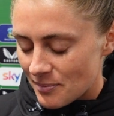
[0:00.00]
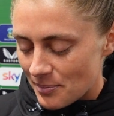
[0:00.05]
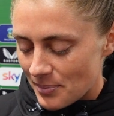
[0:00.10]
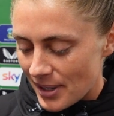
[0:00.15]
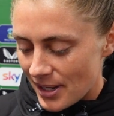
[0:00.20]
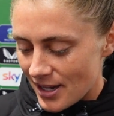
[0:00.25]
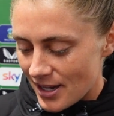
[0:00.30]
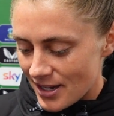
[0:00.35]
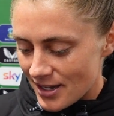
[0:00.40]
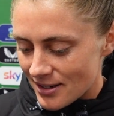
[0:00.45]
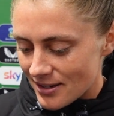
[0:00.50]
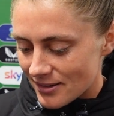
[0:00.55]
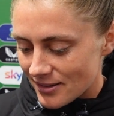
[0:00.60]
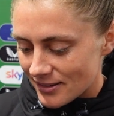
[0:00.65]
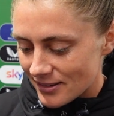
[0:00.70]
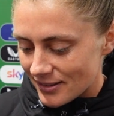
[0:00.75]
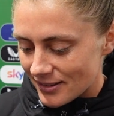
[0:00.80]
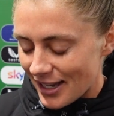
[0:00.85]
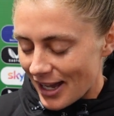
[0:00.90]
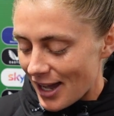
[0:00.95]
But
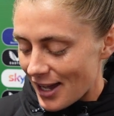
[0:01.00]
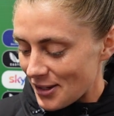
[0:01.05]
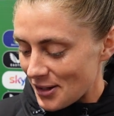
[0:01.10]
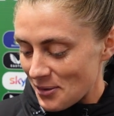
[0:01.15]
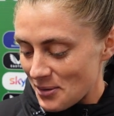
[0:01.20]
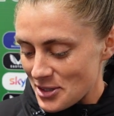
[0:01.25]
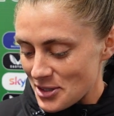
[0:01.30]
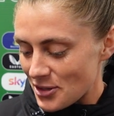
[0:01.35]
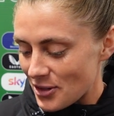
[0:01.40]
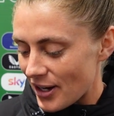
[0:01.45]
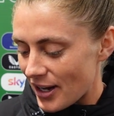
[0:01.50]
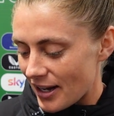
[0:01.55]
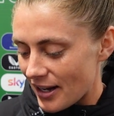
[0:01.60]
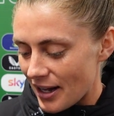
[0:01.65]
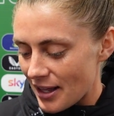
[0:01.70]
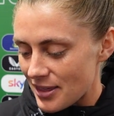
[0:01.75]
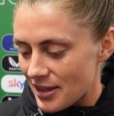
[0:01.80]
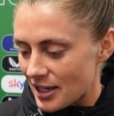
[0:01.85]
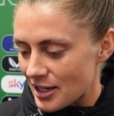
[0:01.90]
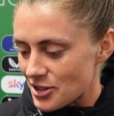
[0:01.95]
yeah, it was great.
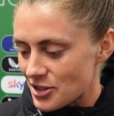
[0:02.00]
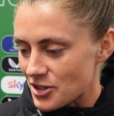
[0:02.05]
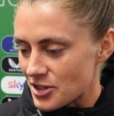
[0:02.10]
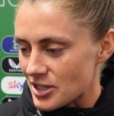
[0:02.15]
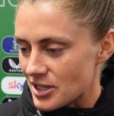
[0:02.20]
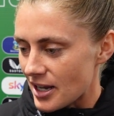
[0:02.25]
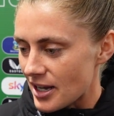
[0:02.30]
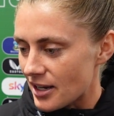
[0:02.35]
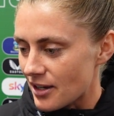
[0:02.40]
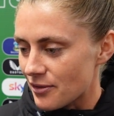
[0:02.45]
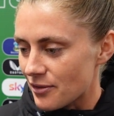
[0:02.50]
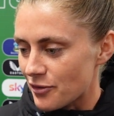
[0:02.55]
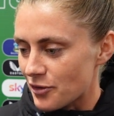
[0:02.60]
I think it's just like,